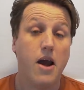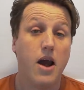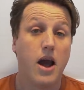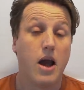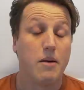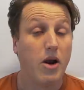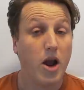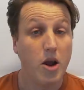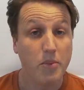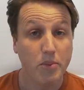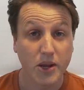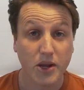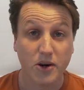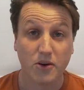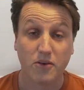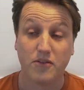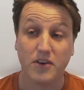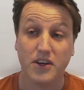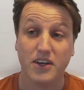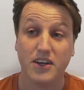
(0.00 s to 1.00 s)
I'm hoping
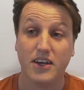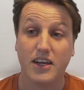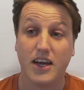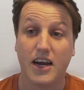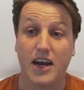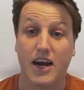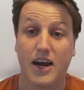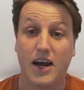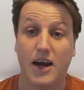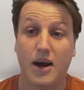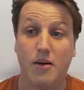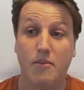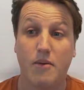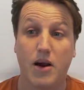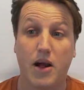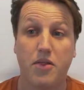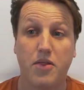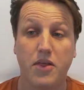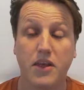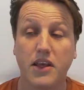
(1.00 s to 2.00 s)
it'll fit.
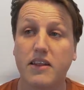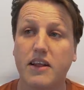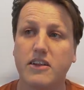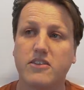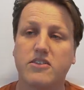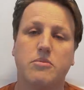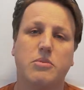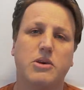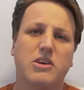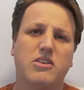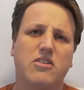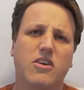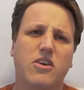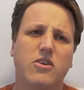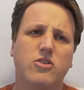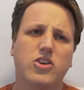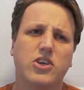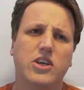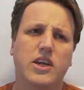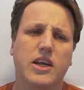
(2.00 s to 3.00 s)
I think that's the best
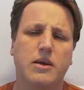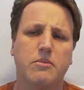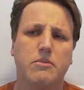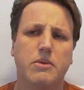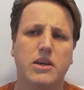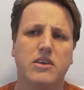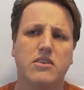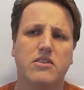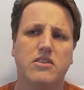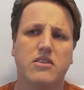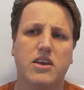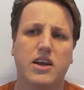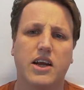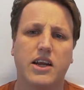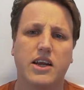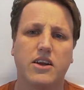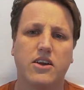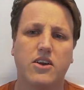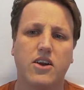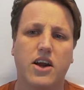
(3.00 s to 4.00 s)
solution, and it means that I
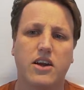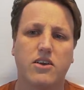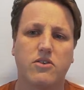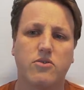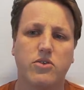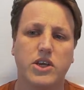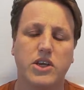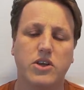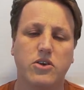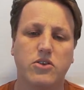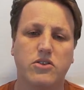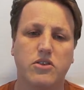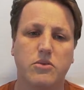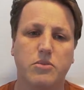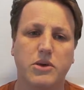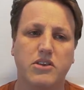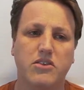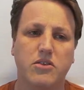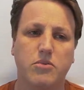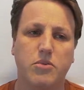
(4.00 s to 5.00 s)
can kind of reuse the
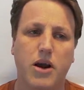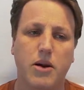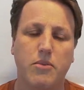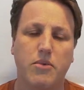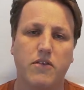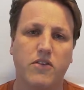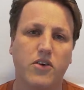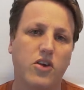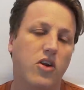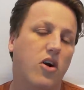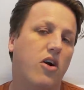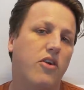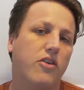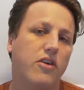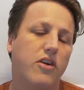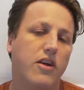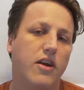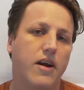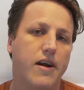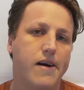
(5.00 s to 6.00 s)
piece of pipe I've got,
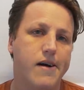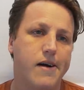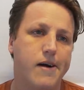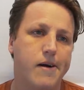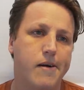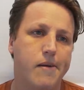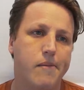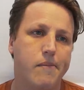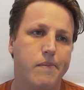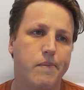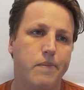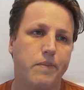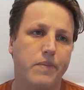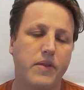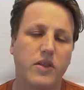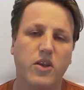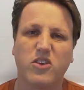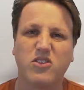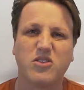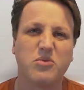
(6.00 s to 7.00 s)

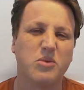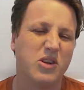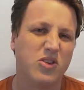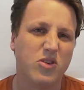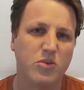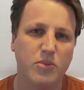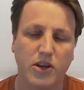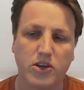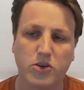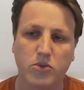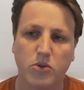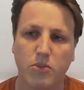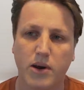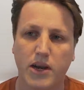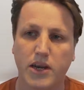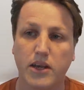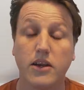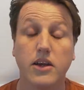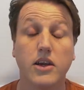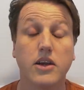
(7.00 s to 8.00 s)
not spend too much more
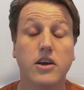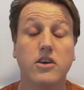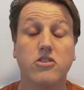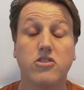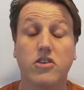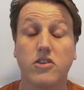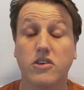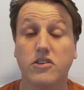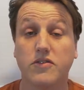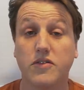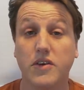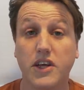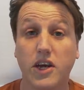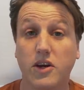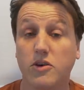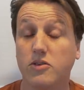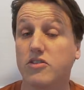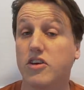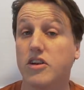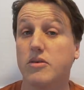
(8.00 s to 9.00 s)
money. So this
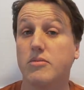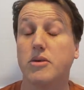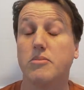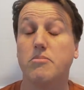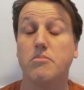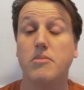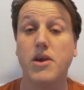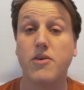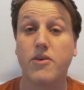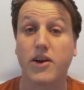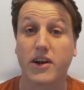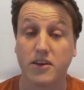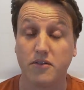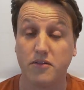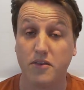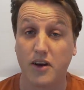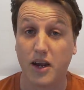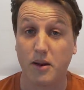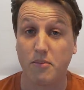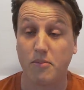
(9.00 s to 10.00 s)
video is going to be me
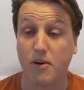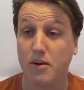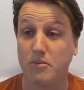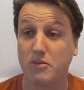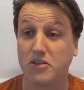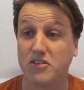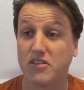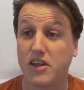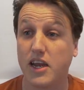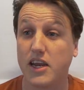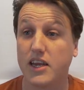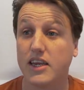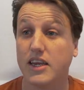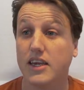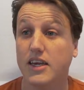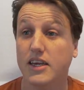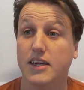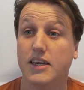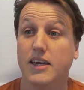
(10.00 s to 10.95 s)
rectifying my mistake.